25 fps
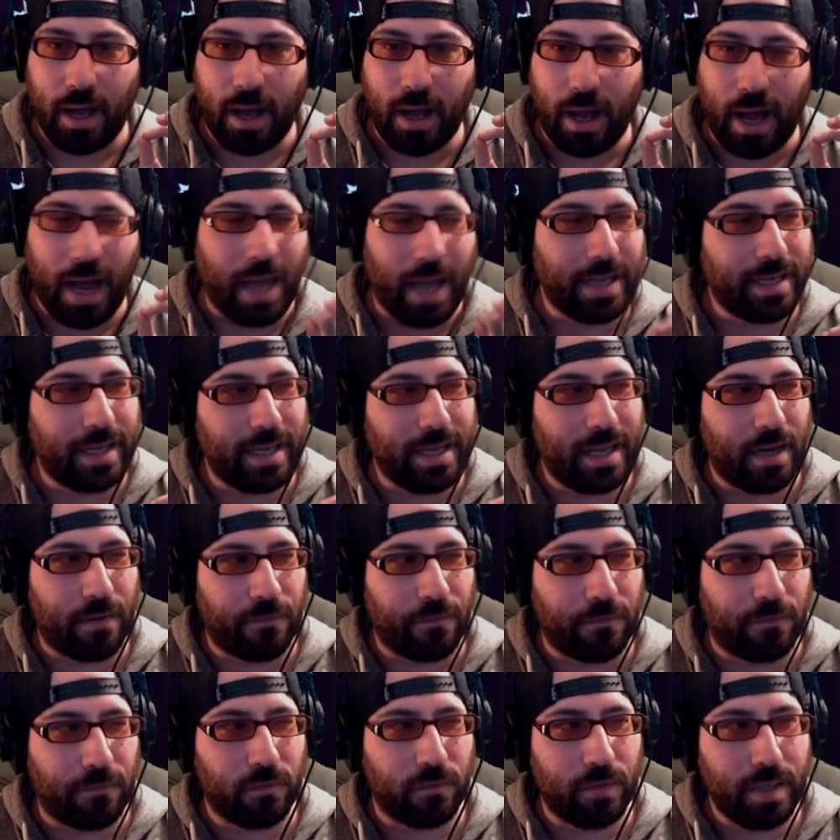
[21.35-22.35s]
I can get a
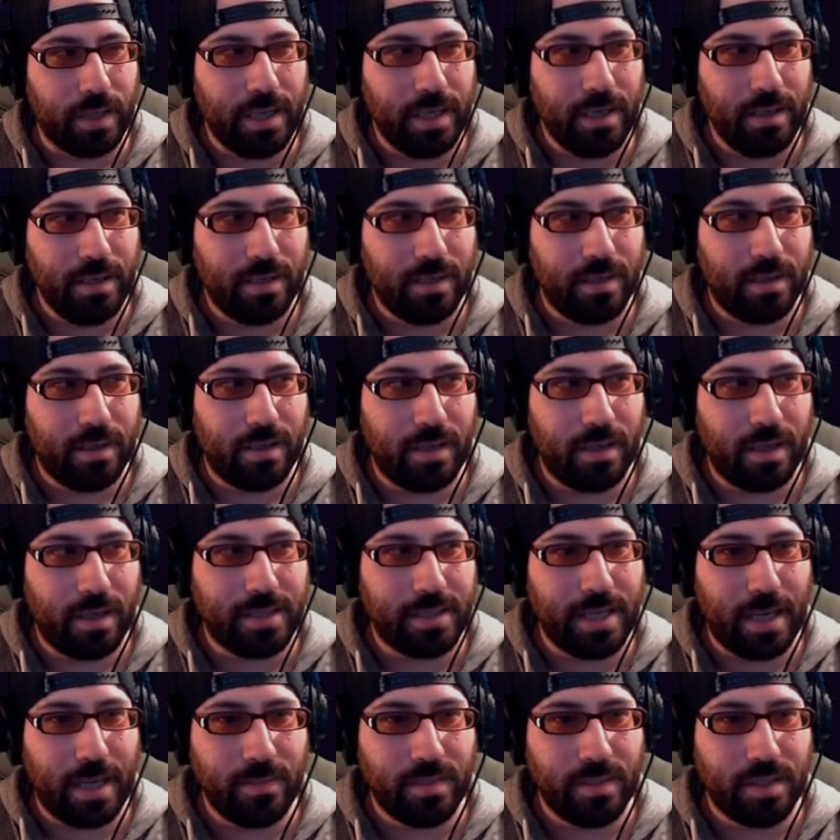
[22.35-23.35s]
free
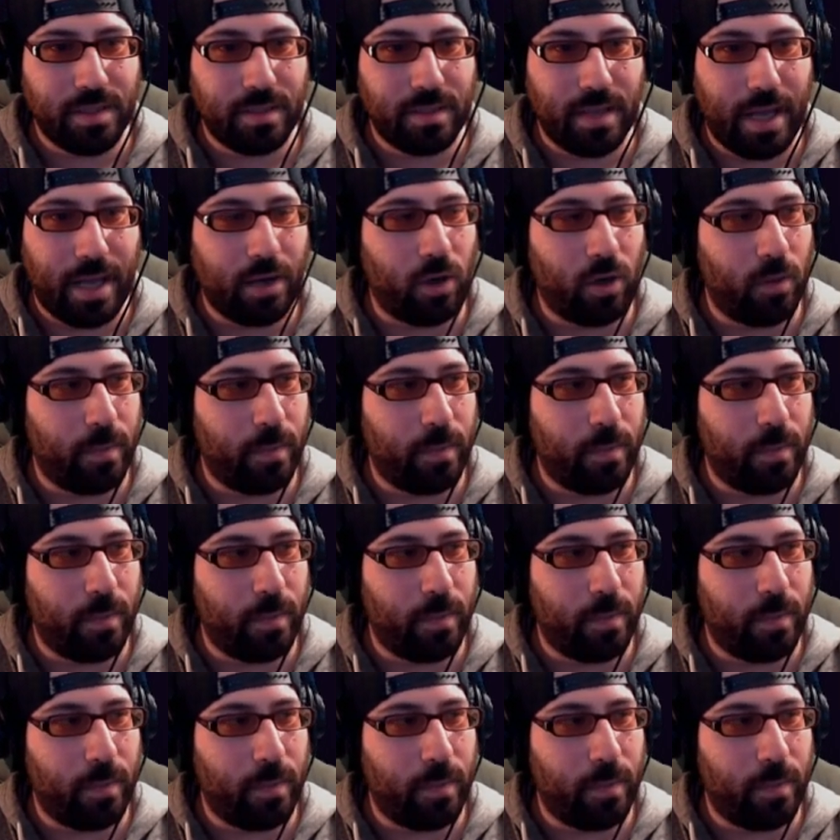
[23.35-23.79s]
attempt at opening